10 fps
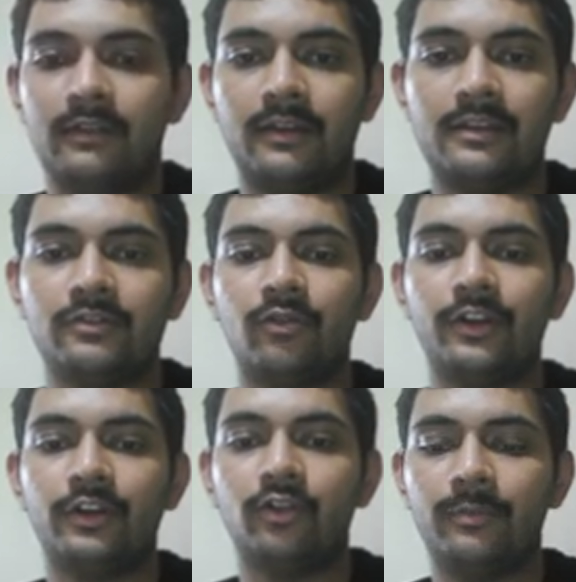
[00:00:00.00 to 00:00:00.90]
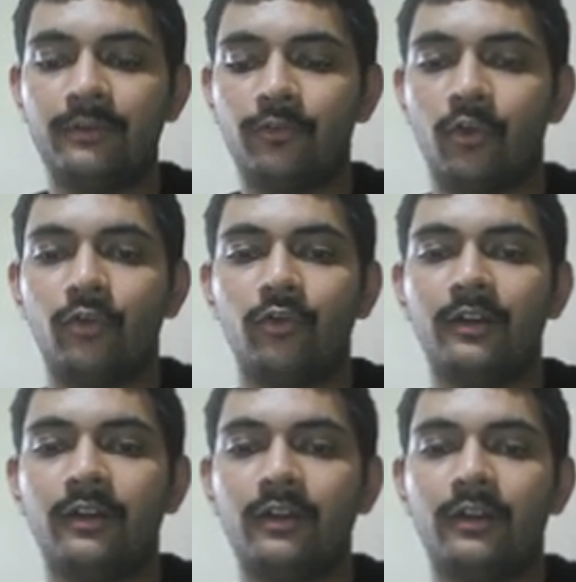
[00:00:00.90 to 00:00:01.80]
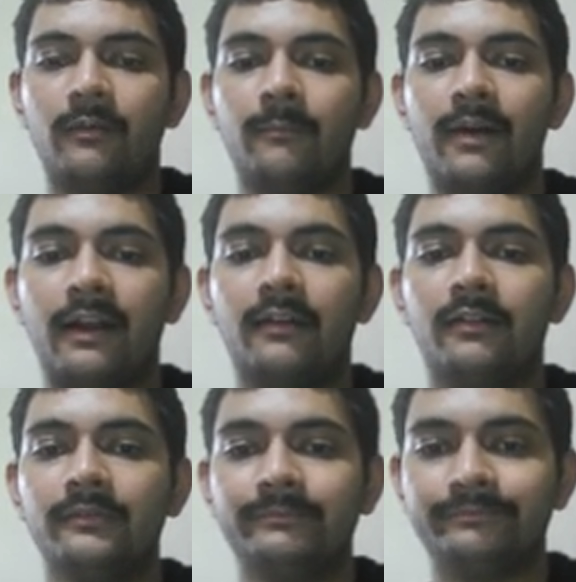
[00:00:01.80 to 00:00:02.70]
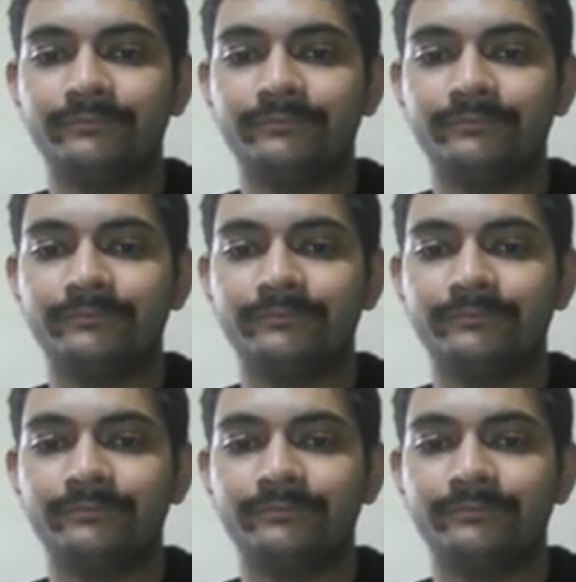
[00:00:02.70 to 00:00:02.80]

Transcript: is going to be followed by a